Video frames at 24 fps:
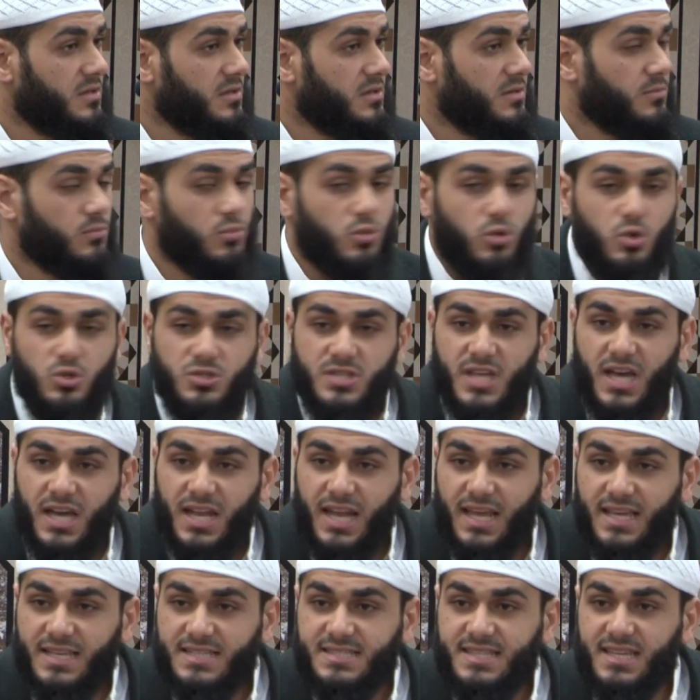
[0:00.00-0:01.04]
Musa
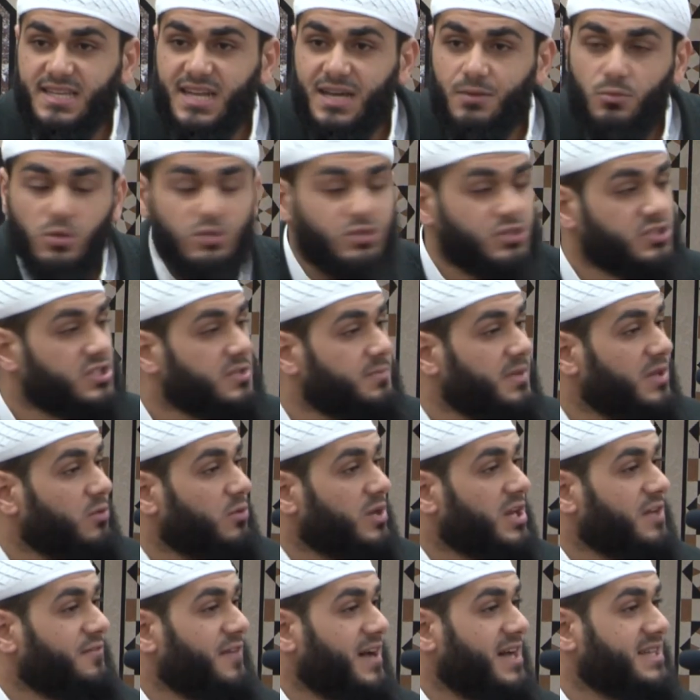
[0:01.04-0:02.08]
alayhi salam wanted to be
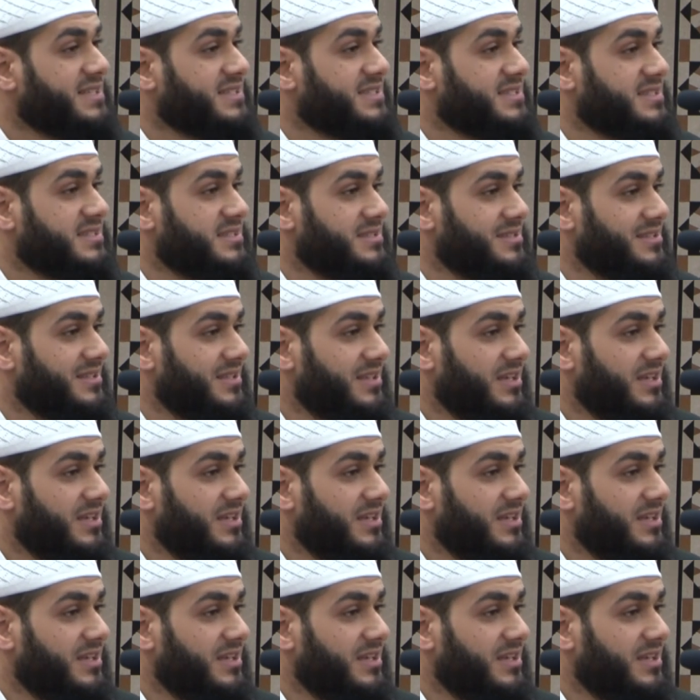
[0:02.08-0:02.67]
one of us.